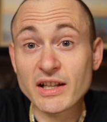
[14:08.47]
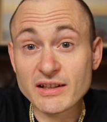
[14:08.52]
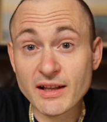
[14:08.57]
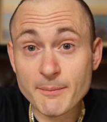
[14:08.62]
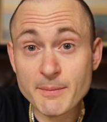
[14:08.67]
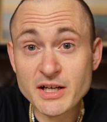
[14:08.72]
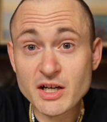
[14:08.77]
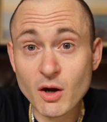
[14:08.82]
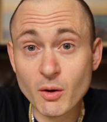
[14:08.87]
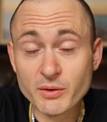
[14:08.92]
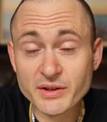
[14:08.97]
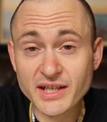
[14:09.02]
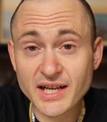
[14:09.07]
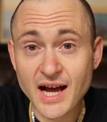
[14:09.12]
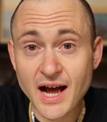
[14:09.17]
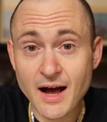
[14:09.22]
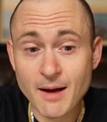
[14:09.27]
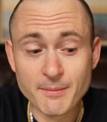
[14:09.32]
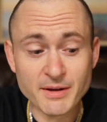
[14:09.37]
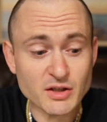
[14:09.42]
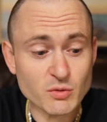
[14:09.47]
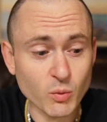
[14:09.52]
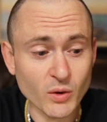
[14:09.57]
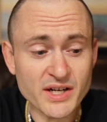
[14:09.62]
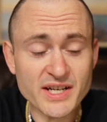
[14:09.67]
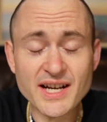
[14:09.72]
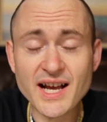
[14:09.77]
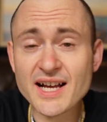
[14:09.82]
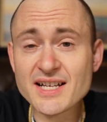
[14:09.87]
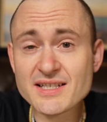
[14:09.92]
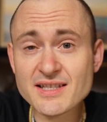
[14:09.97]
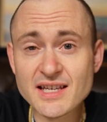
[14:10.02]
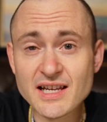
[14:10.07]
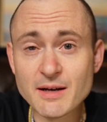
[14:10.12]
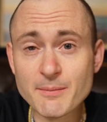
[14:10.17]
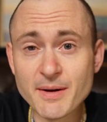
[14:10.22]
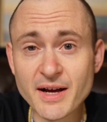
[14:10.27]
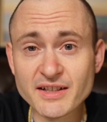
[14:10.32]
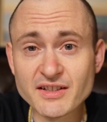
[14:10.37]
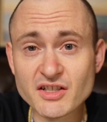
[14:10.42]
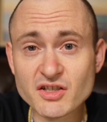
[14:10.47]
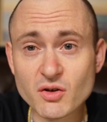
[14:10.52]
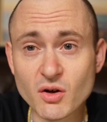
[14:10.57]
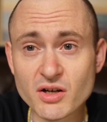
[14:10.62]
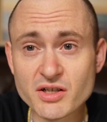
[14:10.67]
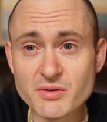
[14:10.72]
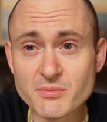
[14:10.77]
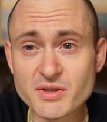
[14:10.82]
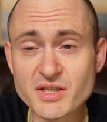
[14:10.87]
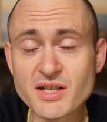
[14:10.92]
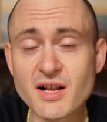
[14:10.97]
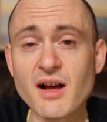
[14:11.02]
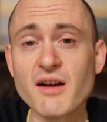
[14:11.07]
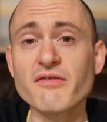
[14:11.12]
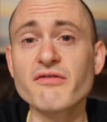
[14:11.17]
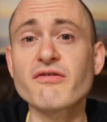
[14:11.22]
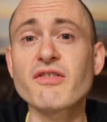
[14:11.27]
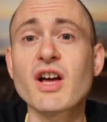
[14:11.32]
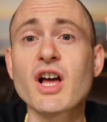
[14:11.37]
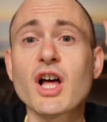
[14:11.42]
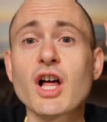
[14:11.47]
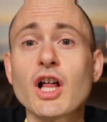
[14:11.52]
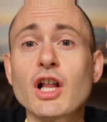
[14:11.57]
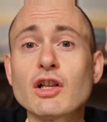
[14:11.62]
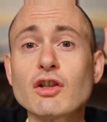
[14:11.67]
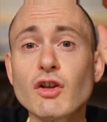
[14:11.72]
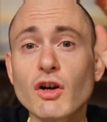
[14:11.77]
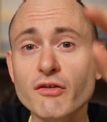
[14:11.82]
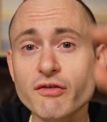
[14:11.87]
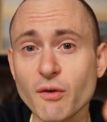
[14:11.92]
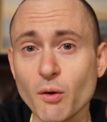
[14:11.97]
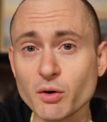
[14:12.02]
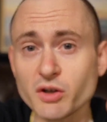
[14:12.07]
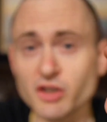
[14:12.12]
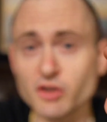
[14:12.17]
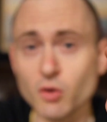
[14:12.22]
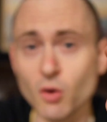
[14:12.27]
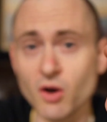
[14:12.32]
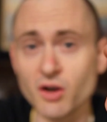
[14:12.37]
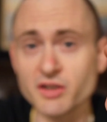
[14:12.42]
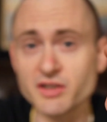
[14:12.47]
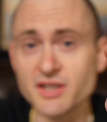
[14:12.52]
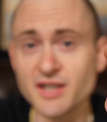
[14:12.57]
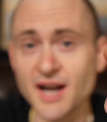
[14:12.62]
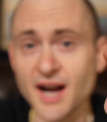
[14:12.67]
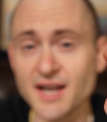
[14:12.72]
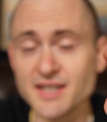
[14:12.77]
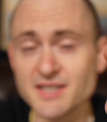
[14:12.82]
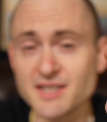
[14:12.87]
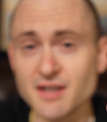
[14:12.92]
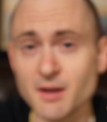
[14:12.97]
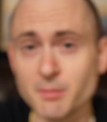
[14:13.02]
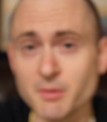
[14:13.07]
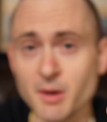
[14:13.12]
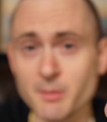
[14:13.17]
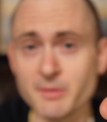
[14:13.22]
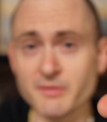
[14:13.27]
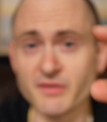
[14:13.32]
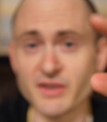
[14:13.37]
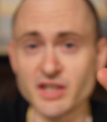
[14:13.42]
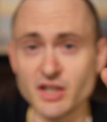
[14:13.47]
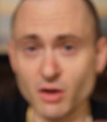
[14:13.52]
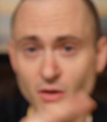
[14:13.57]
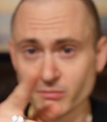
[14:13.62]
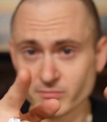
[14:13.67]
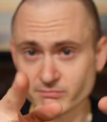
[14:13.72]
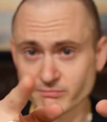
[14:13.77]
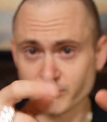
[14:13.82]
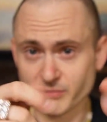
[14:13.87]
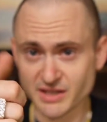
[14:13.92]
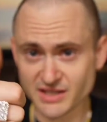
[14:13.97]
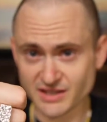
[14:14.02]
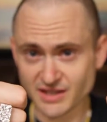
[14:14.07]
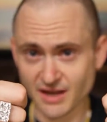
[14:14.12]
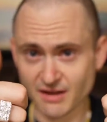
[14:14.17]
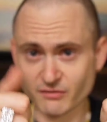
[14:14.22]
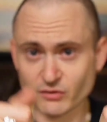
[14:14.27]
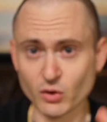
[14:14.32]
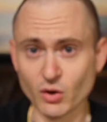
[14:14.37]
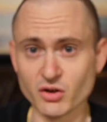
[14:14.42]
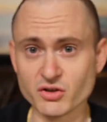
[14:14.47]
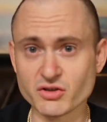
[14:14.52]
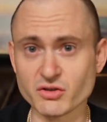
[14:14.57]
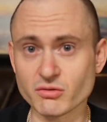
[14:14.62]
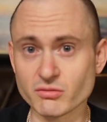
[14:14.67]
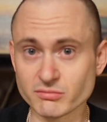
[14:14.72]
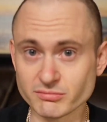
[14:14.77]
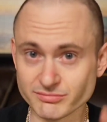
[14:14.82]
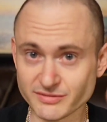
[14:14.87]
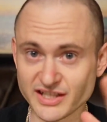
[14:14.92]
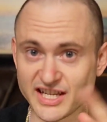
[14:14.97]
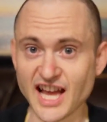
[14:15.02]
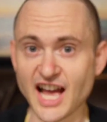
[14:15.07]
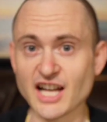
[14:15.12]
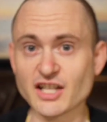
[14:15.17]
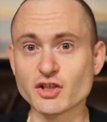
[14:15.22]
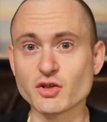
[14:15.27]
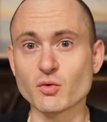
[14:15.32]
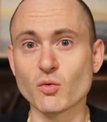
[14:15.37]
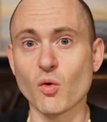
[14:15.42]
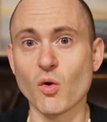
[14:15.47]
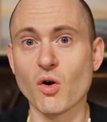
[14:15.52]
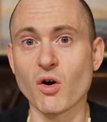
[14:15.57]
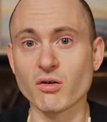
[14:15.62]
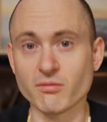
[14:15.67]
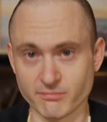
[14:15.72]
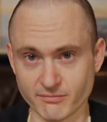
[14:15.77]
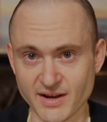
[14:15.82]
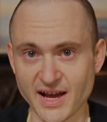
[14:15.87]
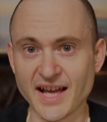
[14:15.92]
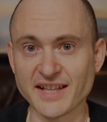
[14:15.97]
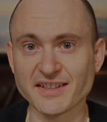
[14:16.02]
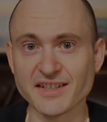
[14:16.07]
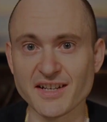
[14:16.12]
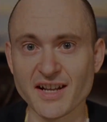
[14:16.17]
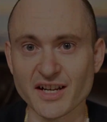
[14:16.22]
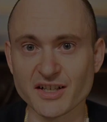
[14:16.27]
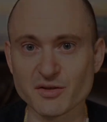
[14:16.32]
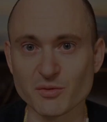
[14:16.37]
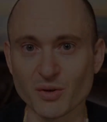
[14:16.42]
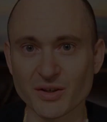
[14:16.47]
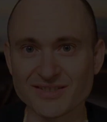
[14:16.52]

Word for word: Wait, let me know in the comments. What do you guys think about this awesome stuff? Look forward to talking to you guys in an upcoming video. Be safe, talk soon, catch you all at the next